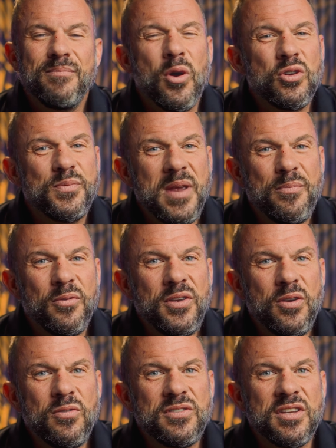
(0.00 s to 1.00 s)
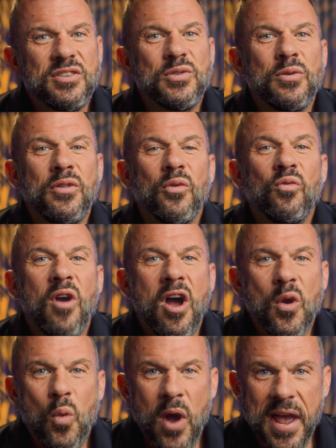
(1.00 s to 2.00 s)
most people use this tool the
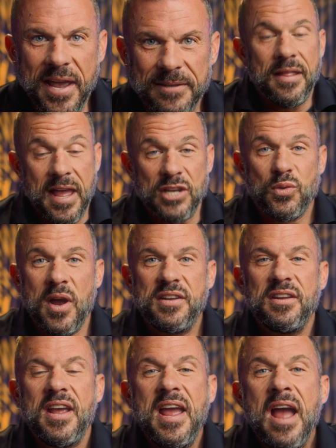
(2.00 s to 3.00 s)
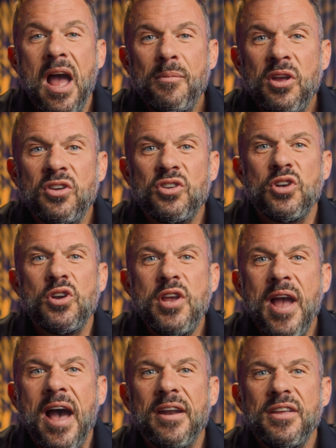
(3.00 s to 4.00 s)
wrong way, and that's why today I'm going to show
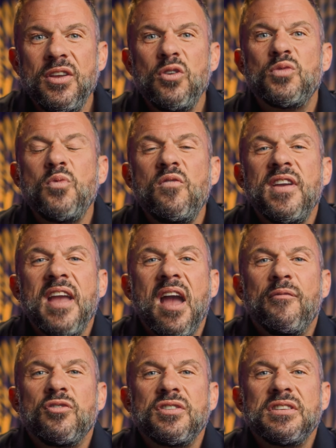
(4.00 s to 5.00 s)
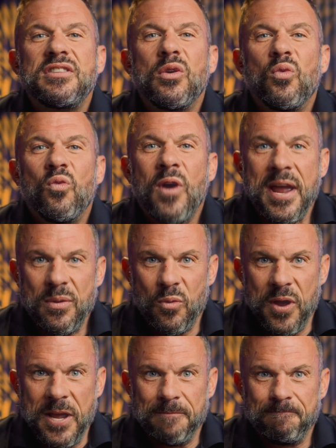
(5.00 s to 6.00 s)
you how to use moving averages the right
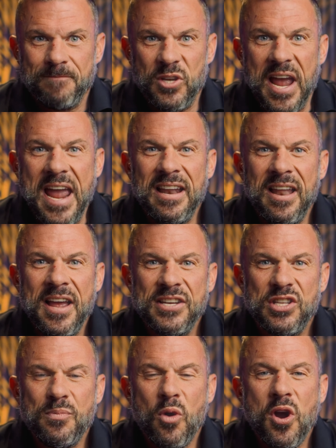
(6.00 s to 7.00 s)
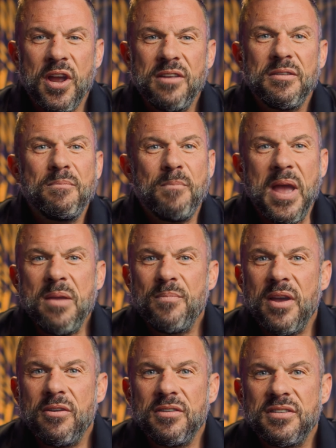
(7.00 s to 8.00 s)
way to analyze the market, make
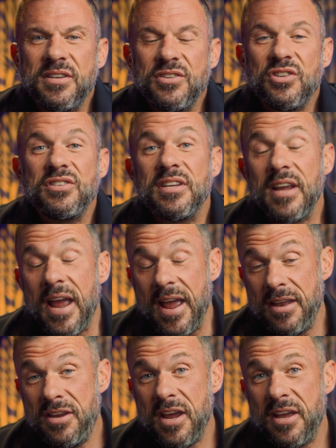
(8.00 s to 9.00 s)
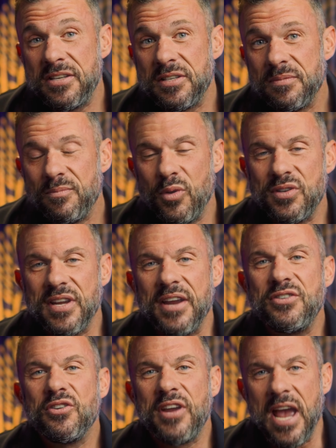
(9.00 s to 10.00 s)
better decisions, and yes,
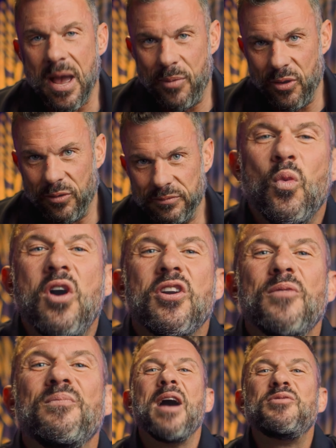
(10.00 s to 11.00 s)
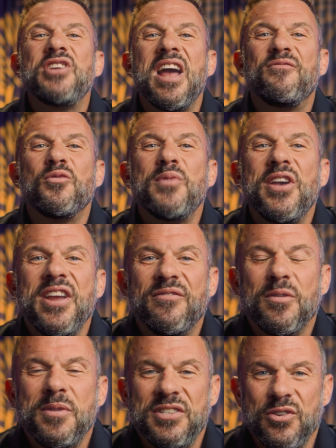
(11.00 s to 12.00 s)
protect your capital. Welcome, I'm Chad Vermillion
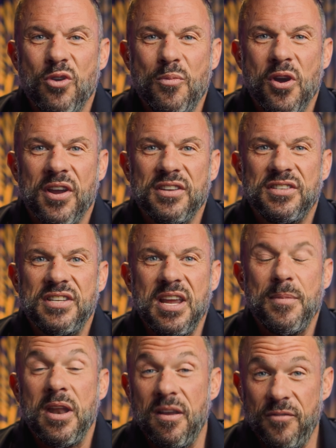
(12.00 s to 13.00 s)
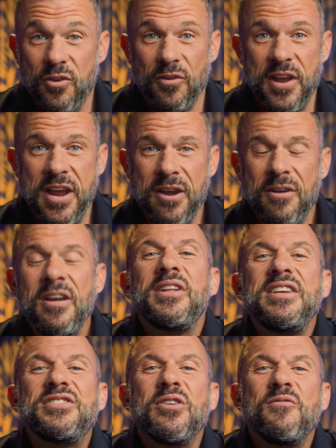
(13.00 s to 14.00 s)
from the Zero Markets team, and if you're here,
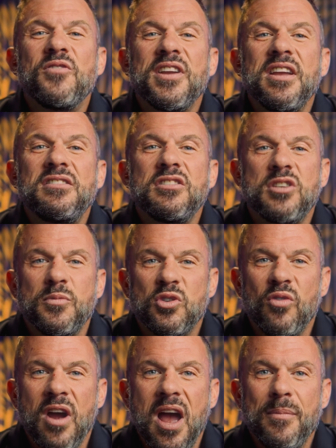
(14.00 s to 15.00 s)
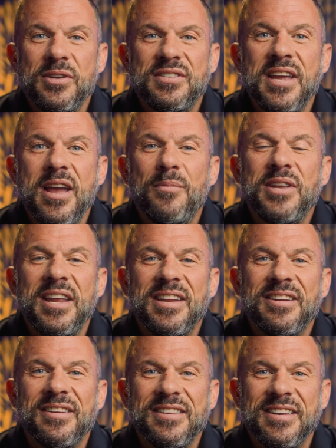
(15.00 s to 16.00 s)
please don't forget to subscribe and stay
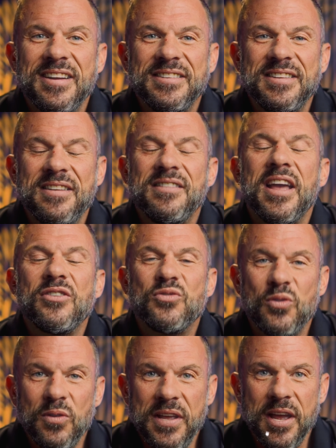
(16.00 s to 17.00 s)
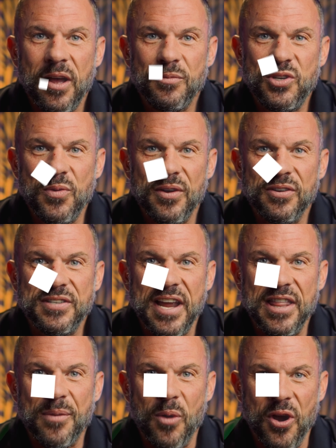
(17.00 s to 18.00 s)
updated on content that truly helps you
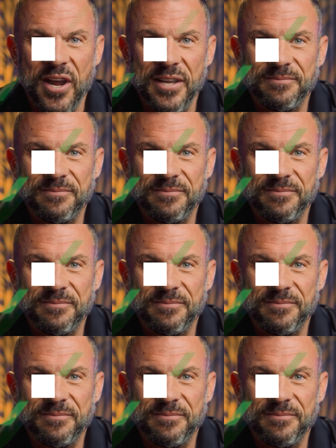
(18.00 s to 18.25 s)
understand the market.